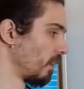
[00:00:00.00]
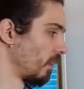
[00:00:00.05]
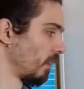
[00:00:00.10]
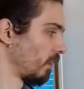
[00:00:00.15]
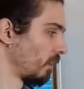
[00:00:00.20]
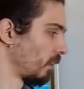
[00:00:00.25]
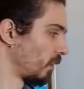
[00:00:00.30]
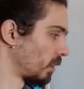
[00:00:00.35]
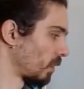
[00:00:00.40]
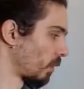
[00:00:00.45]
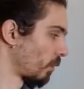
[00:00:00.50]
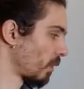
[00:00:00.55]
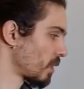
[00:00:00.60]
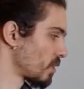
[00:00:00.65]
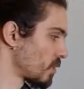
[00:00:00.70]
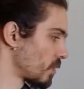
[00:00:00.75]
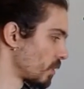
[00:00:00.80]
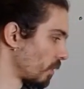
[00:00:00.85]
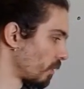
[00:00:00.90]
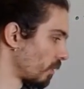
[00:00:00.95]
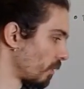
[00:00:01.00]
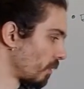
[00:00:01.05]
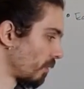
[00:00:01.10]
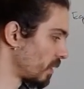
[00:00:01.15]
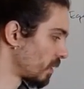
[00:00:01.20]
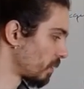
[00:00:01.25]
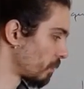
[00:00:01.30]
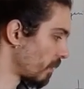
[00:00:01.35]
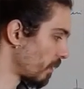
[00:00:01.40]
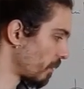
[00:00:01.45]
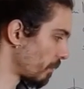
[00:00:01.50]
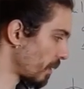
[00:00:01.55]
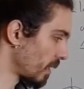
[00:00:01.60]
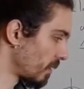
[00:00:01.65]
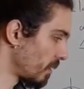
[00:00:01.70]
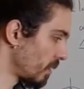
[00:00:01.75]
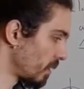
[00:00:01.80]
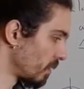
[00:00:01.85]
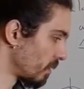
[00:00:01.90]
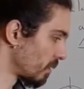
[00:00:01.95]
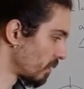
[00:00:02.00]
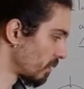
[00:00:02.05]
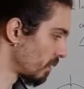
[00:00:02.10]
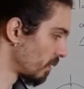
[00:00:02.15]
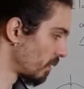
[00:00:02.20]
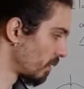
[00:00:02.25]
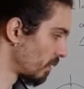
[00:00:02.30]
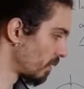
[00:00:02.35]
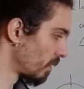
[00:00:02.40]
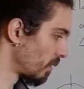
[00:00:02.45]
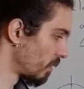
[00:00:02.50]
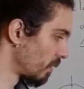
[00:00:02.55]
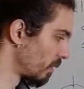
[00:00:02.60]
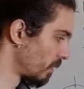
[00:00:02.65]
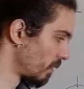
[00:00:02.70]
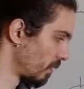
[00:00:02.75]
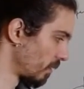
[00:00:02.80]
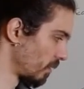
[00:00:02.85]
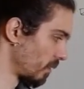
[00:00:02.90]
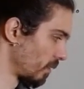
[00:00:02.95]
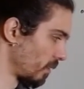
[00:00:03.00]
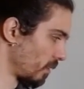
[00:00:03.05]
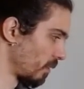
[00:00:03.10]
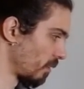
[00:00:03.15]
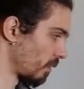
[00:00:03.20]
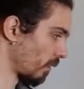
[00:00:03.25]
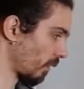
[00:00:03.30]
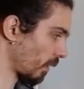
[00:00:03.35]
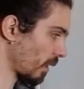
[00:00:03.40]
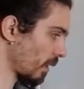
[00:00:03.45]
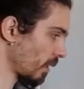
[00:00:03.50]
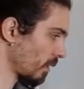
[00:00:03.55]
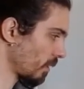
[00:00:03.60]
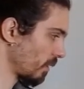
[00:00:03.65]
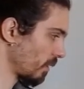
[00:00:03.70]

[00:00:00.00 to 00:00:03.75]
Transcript: Is a ratio of this by this. Okay?